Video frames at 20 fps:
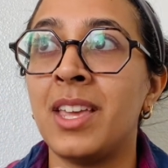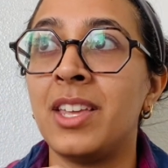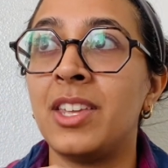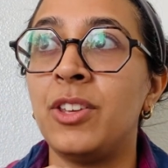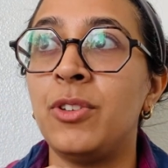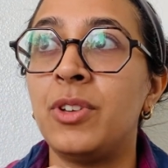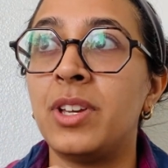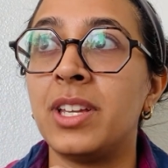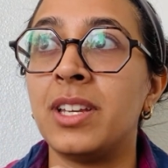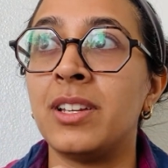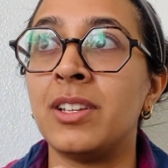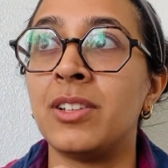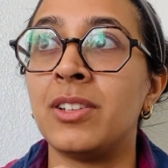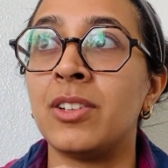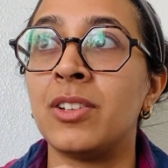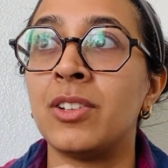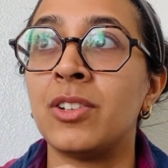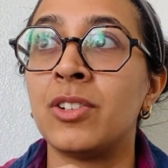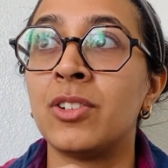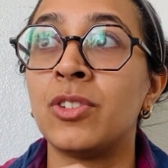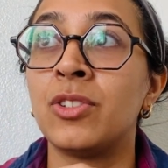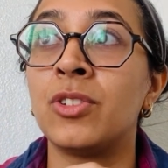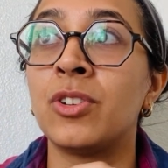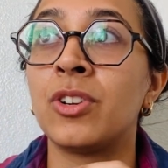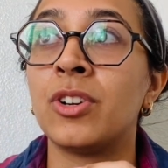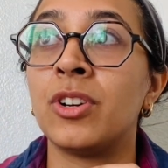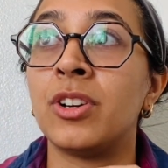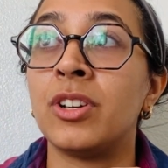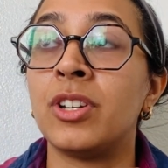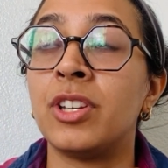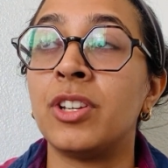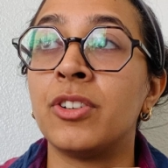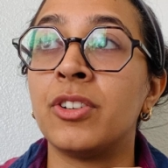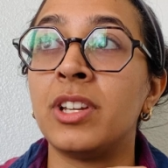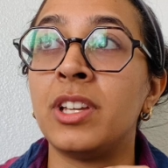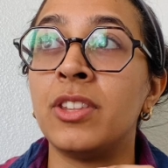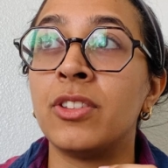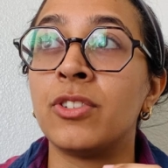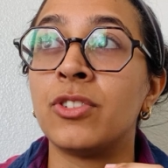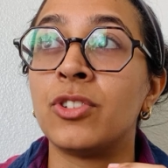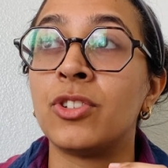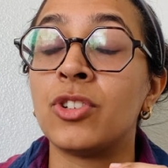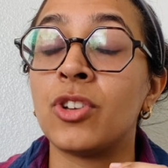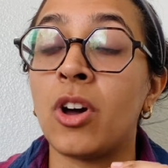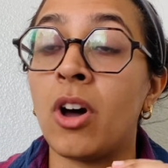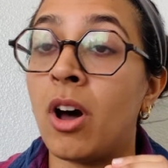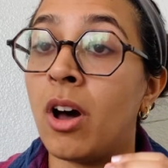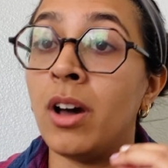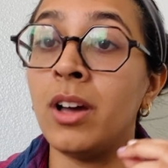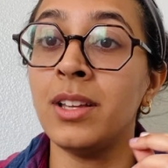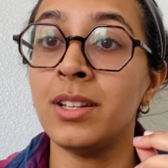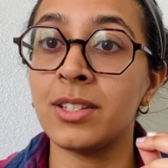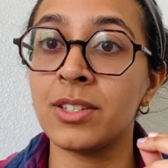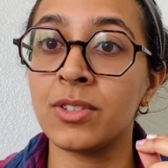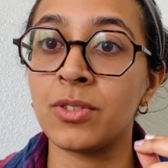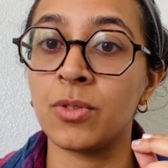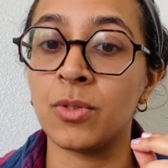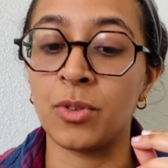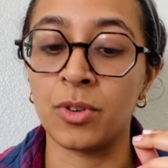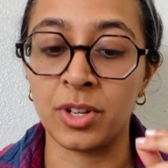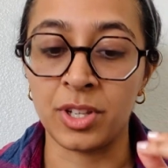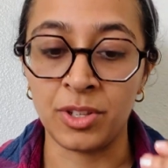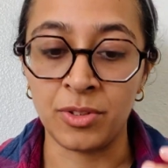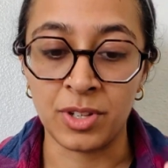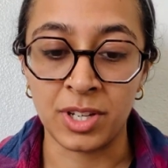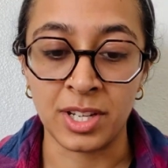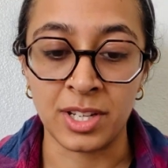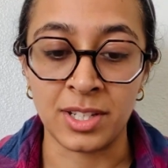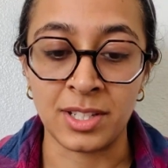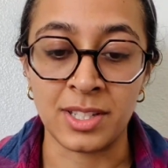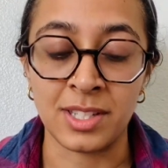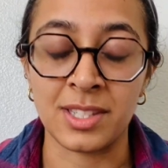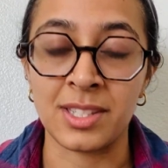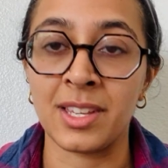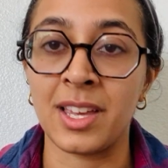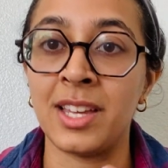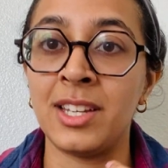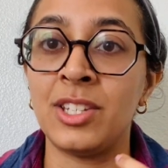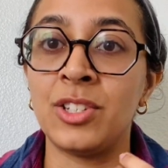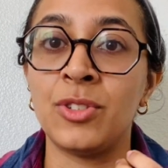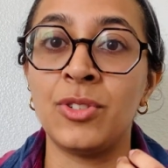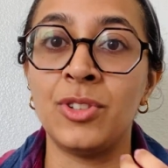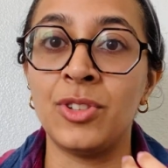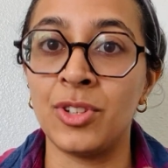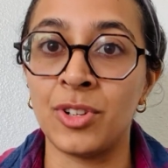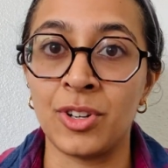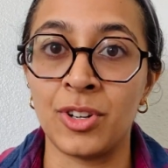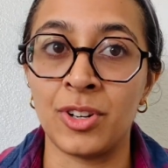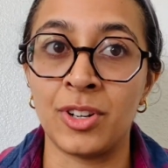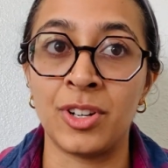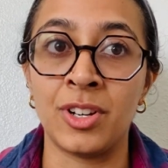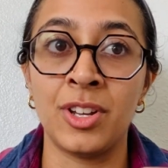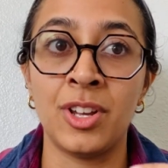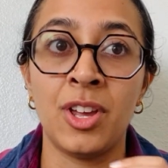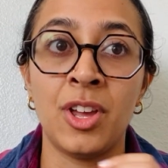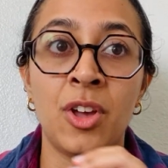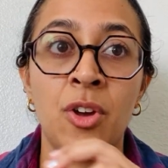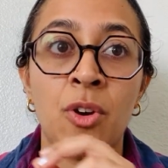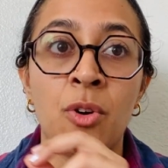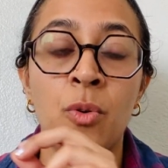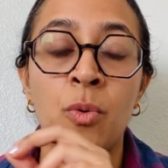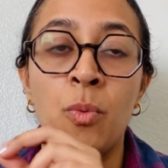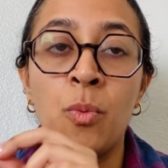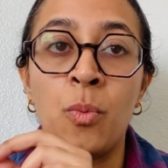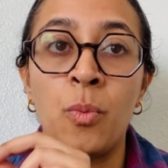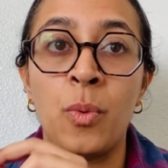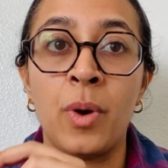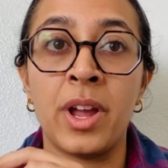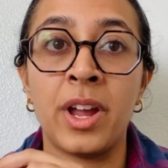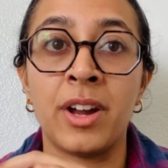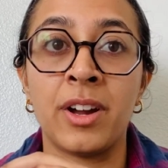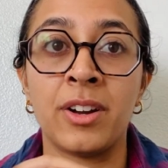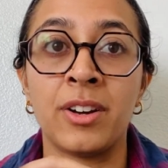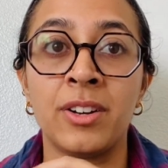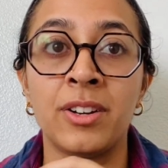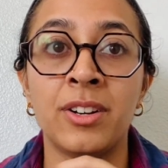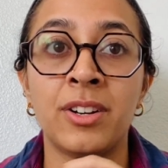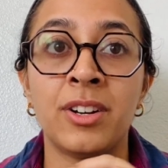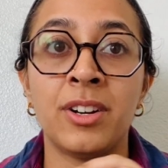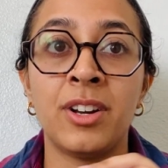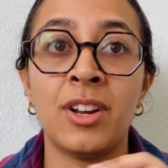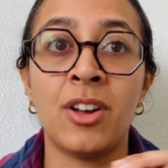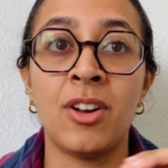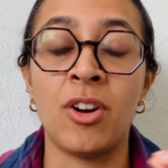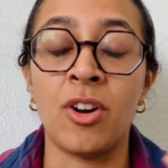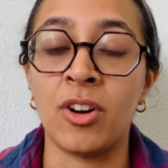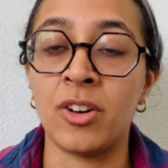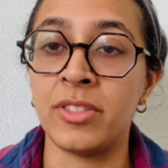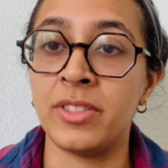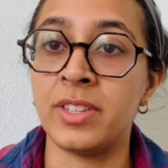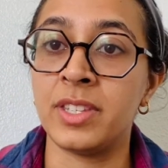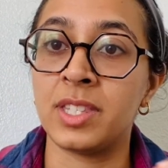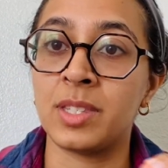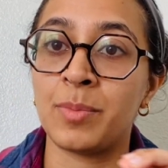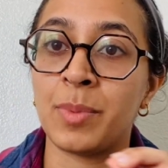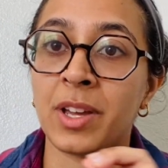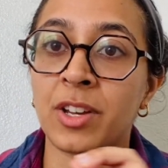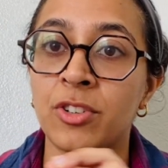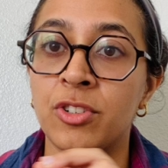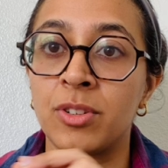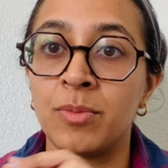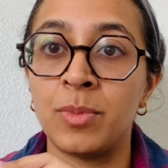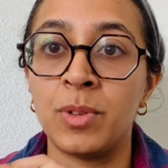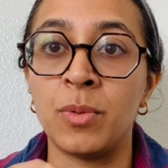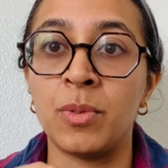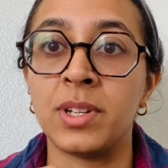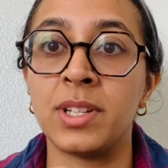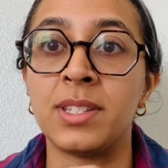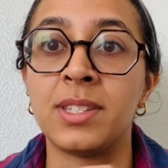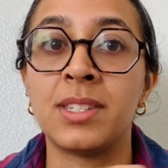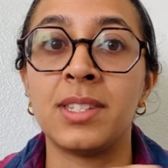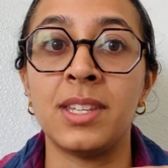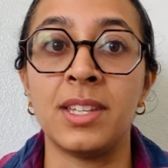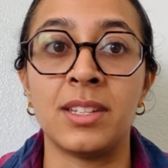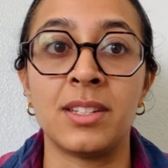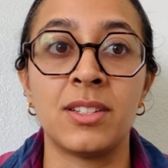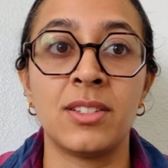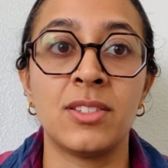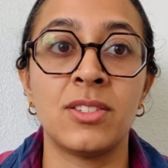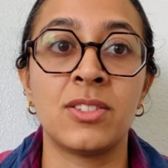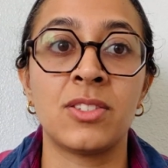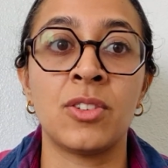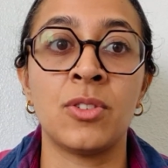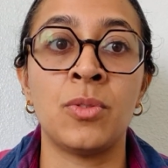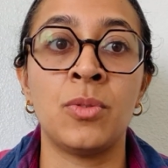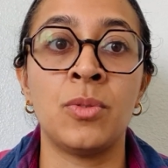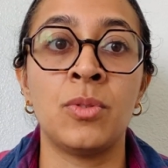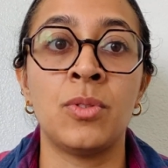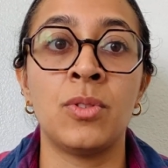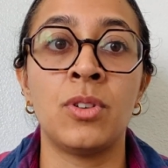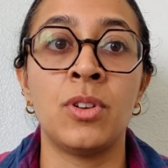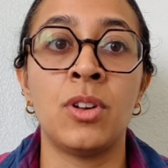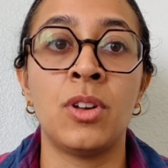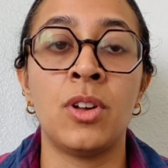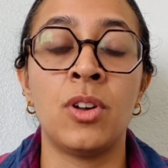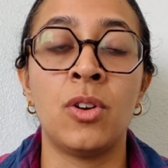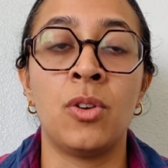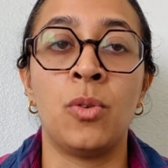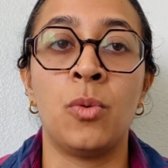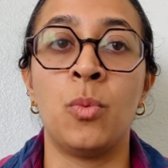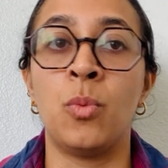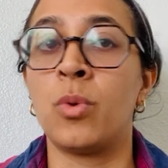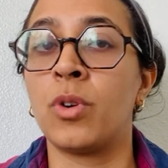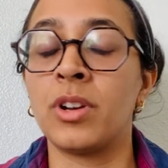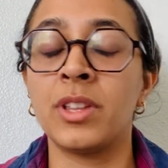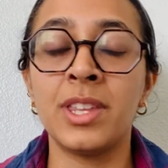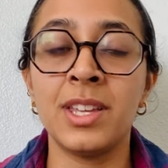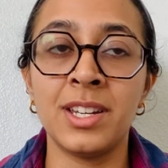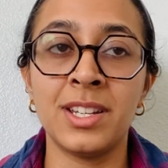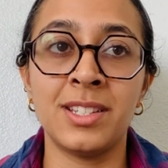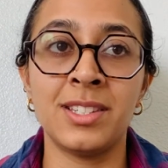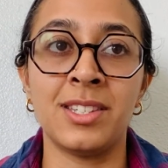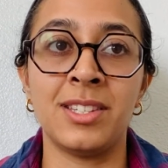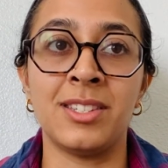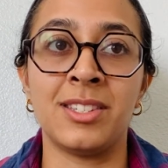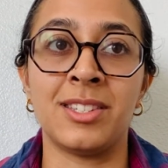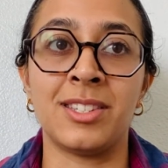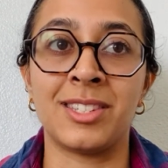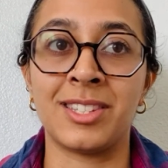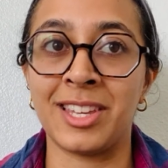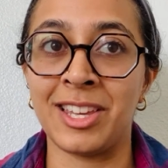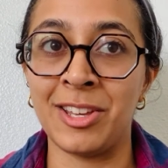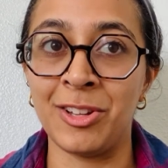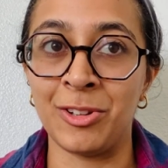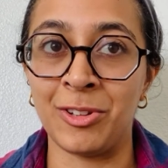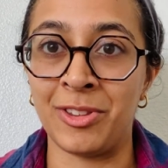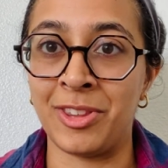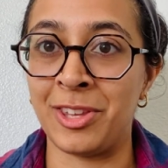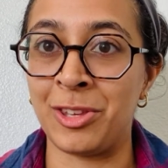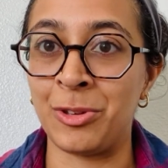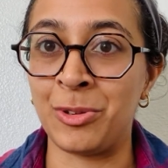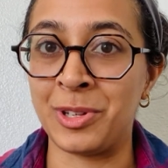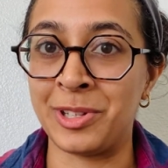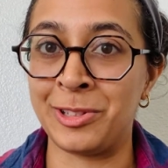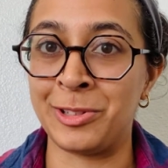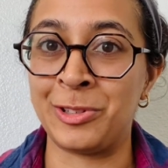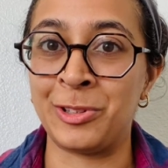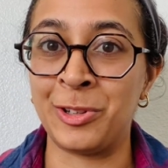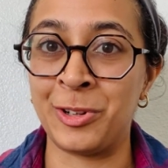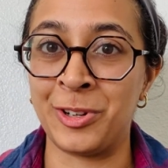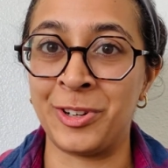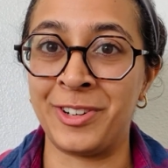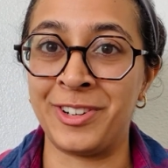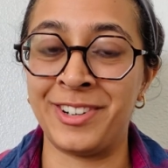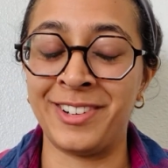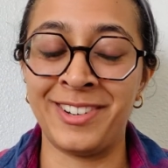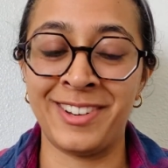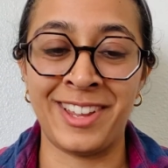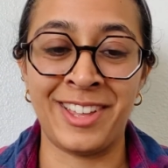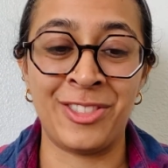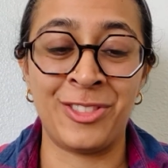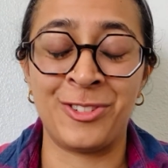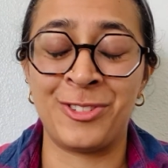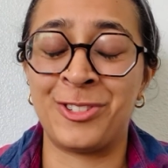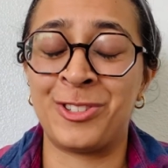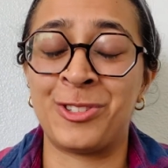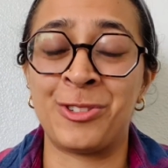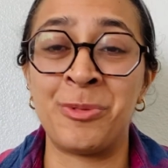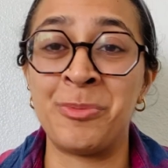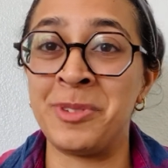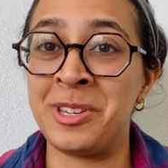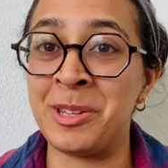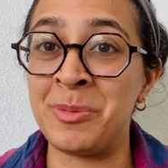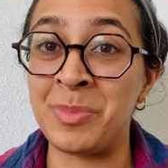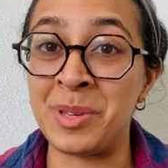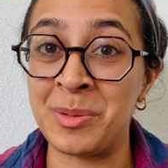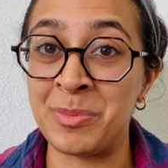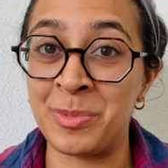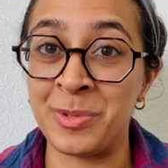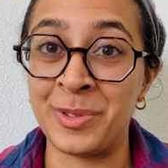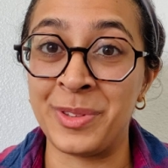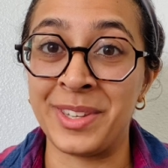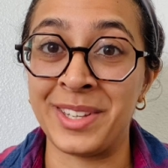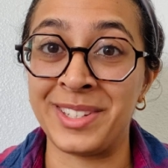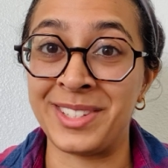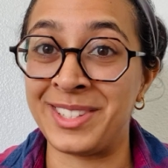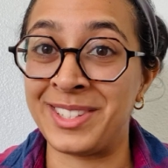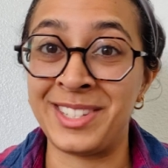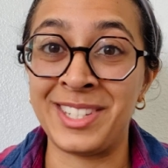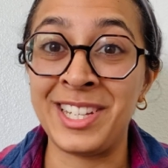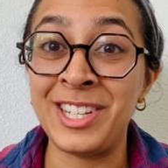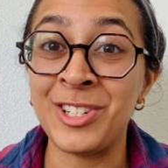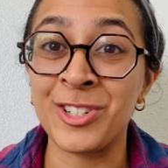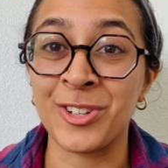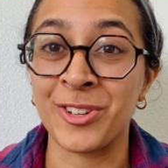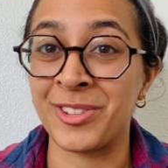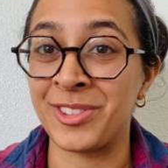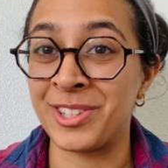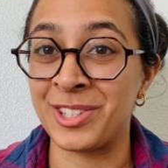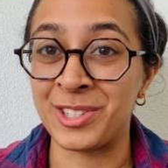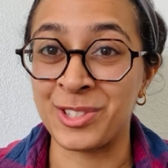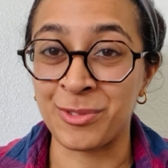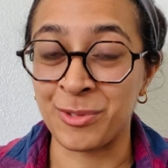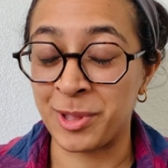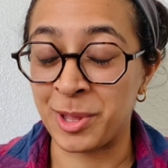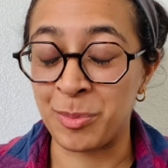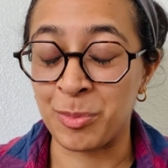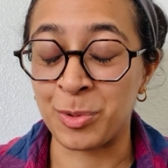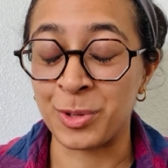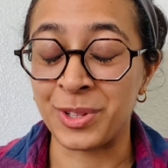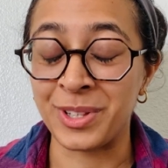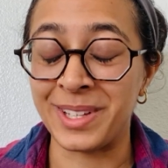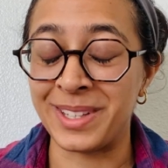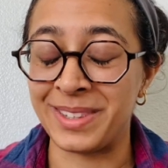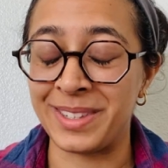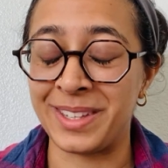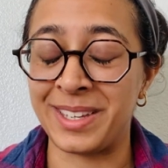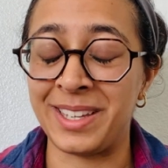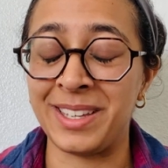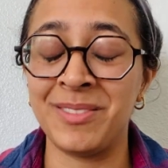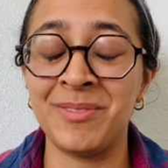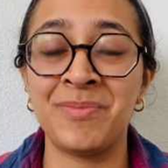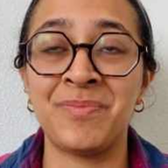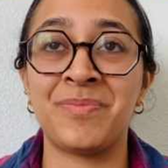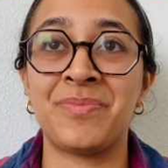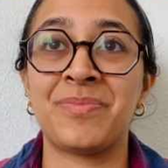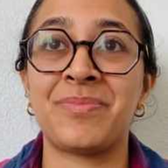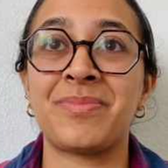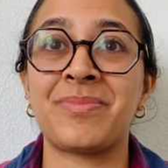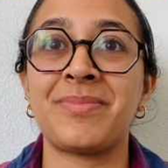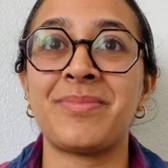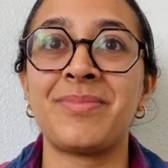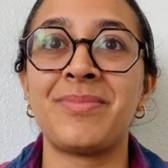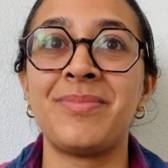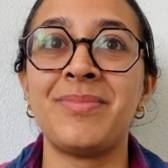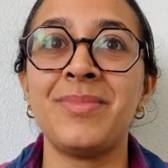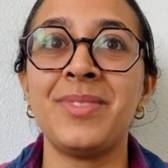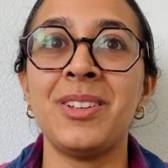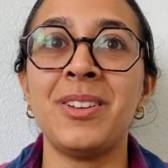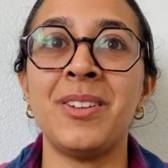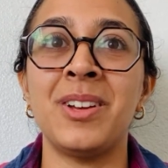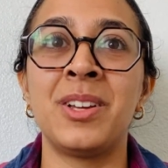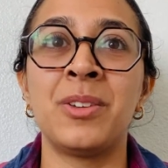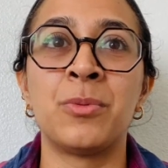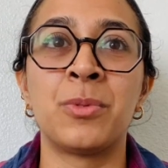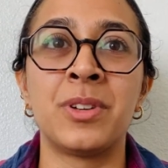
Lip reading: You can learn, you're either taught or you can decide to learn where on the spectrum you want to sit. So worthiness is a skill that you can learn, and there's so many people that teach on this really brilliantly, right?